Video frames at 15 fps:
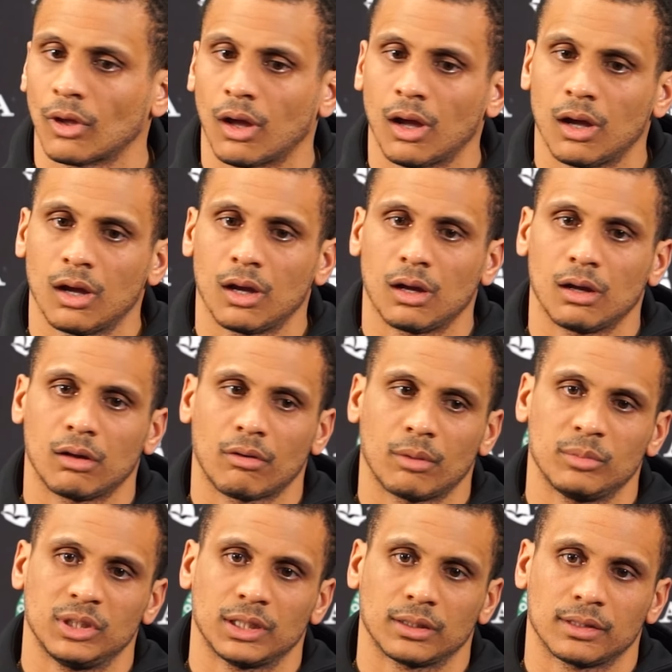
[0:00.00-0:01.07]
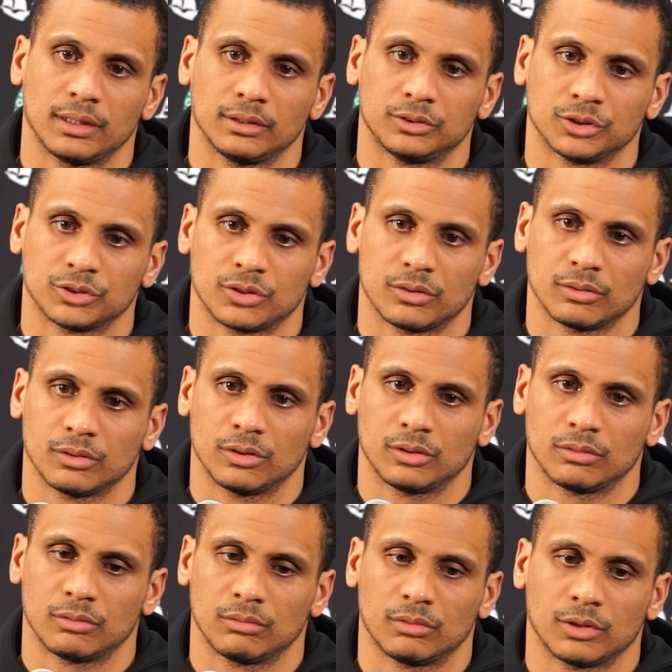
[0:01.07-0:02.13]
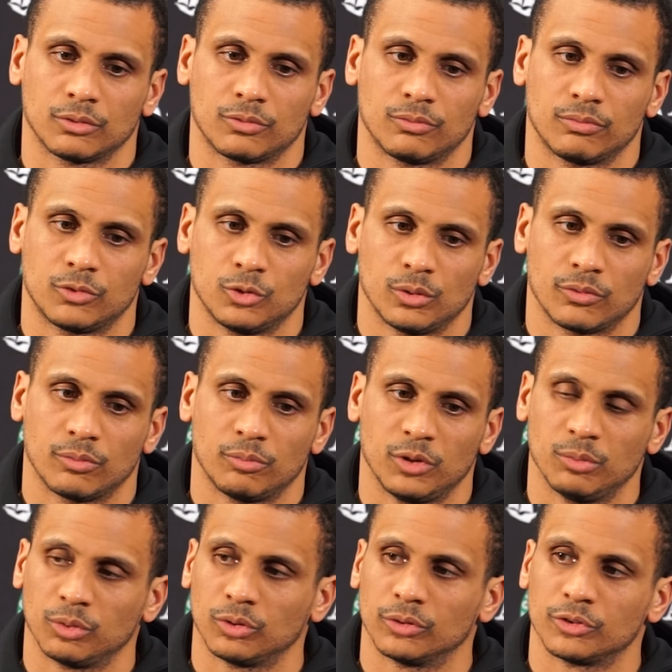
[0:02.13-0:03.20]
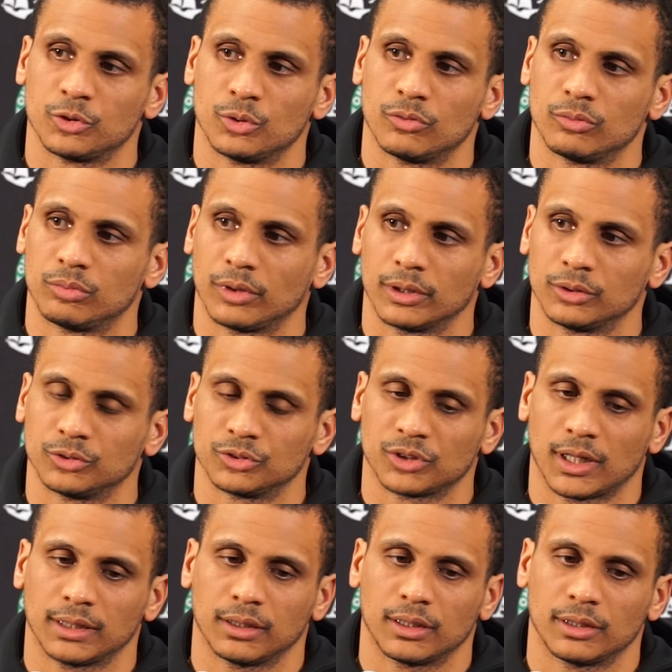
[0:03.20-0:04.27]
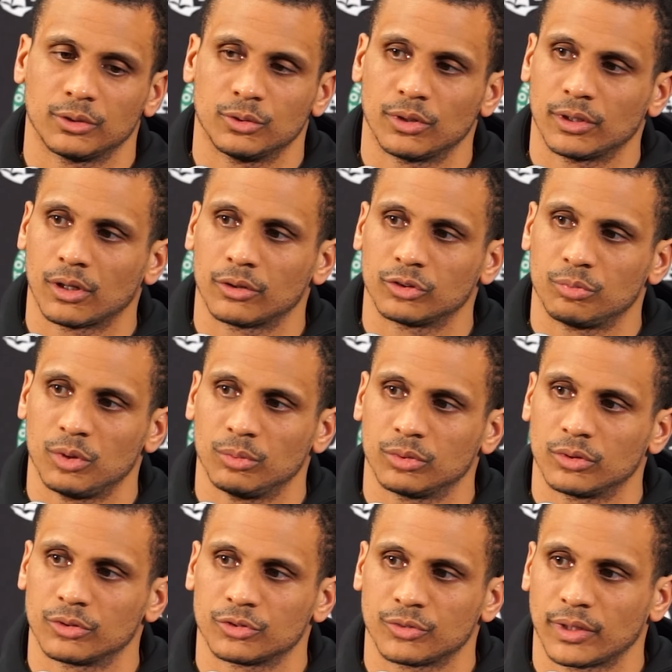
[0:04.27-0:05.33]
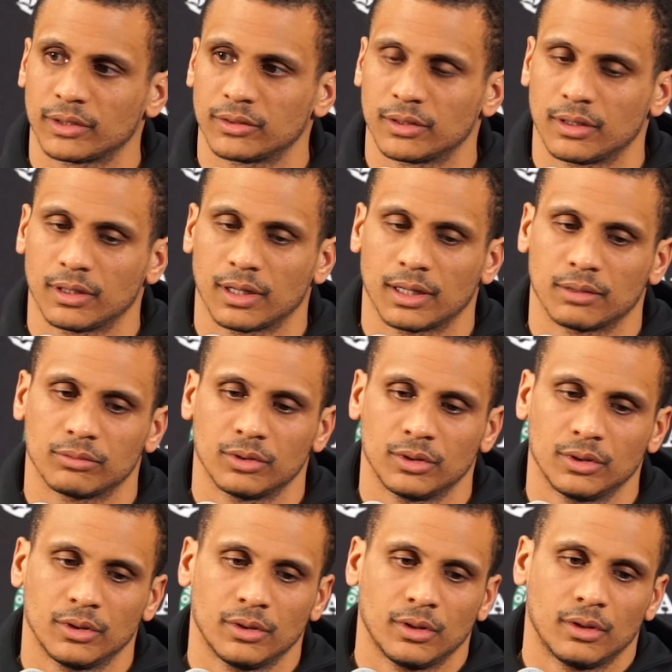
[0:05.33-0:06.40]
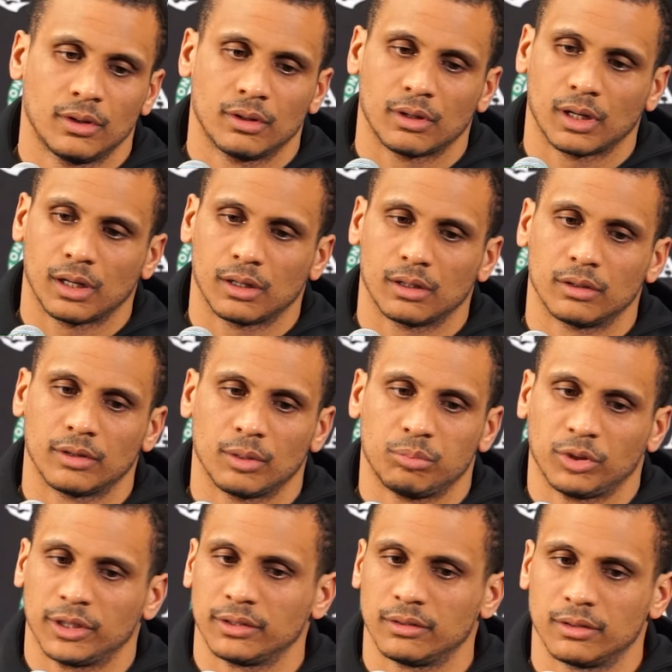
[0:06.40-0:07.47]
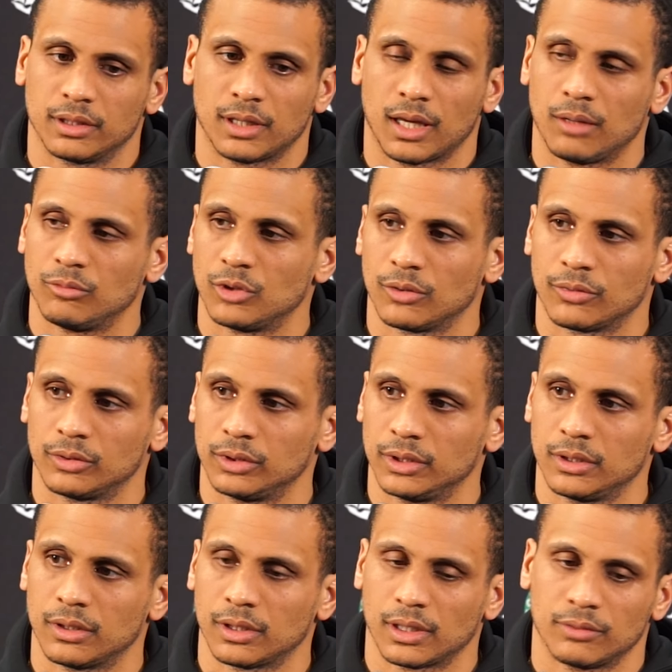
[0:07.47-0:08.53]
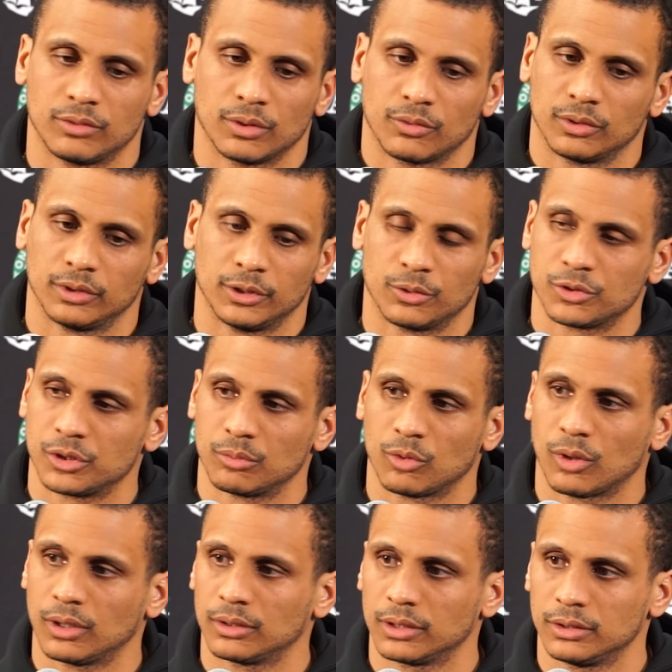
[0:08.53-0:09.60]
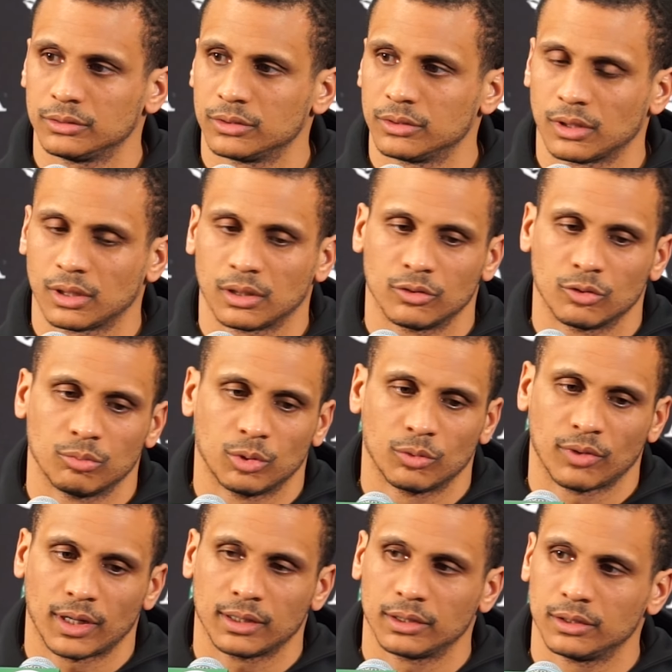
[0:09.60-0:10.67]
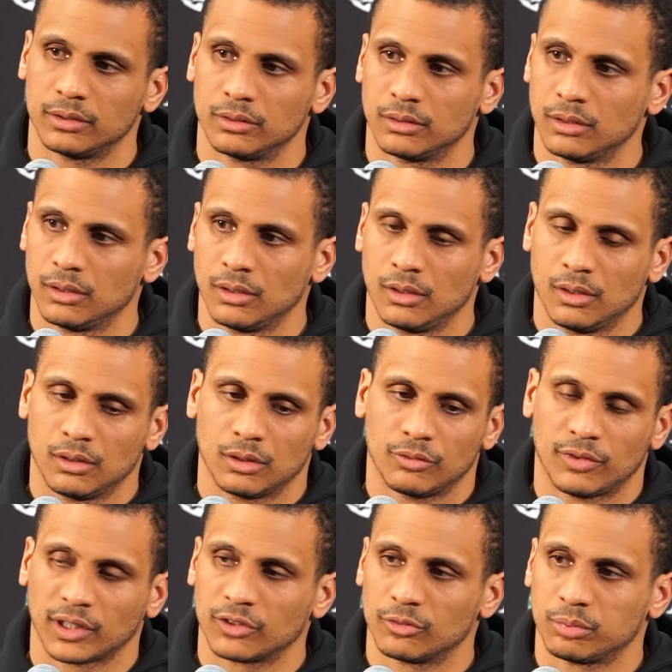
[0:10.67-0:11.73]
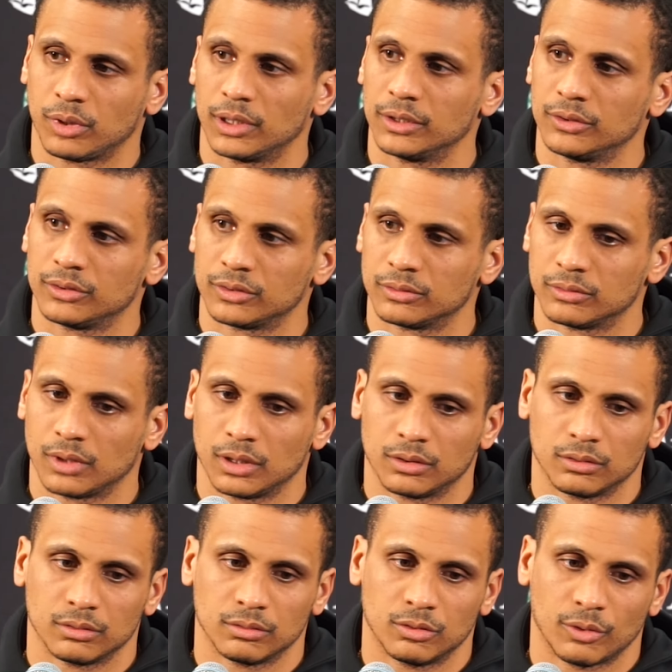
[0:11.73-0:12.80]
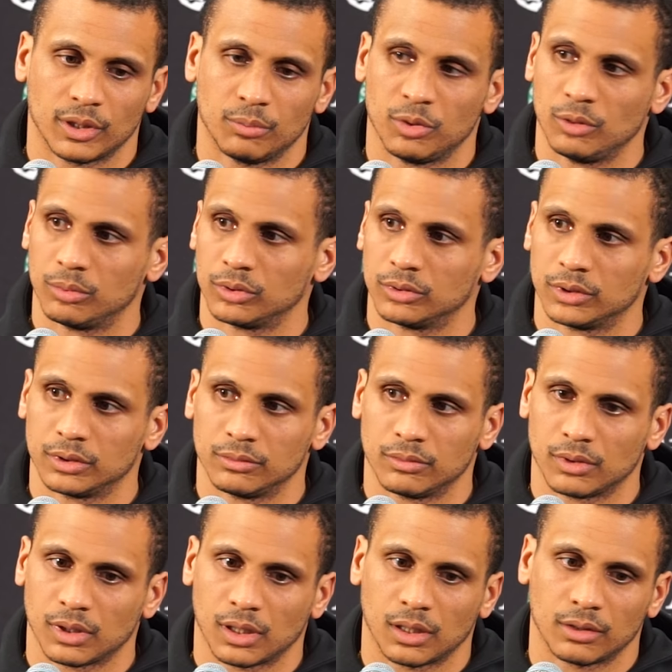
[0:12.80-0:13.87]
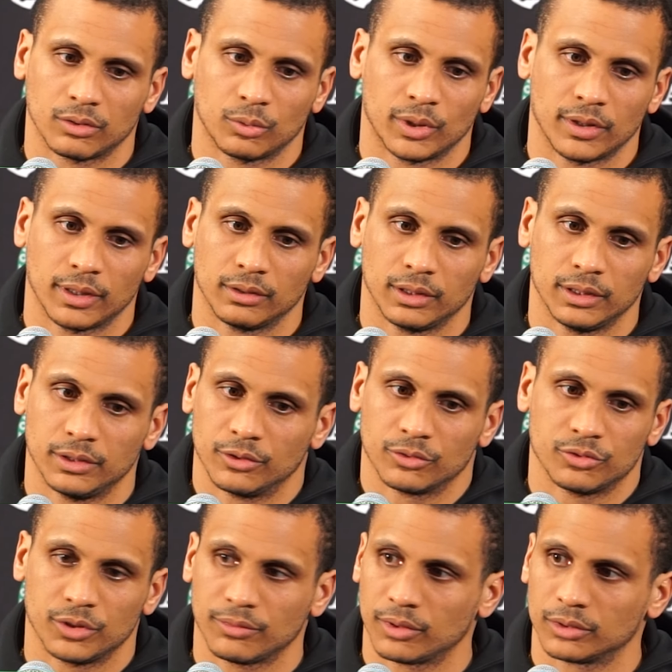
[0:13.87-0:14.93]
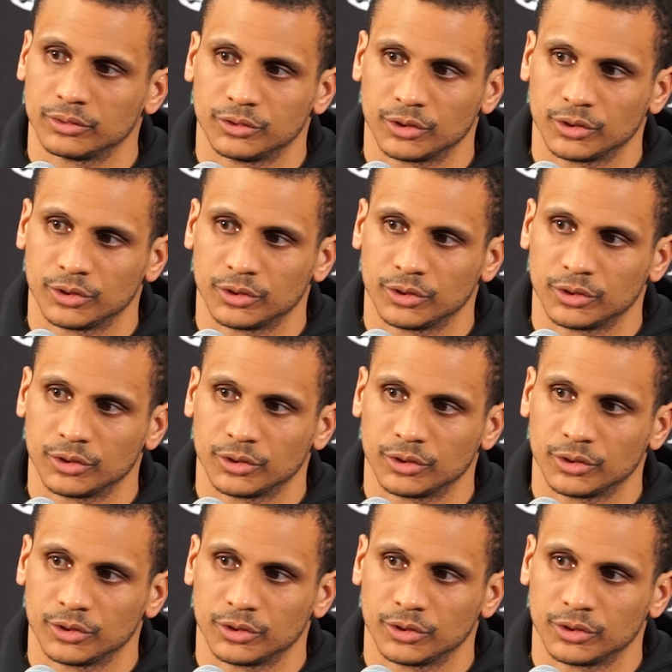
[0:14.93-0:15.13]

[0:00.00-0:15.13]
I mean, I think just there's two different people or two different players, just highlighting who they are as people, the strengths that they have. They played the game differently. They have different leadership qualities. They're both highly effective players and great people, and the way they lead are different.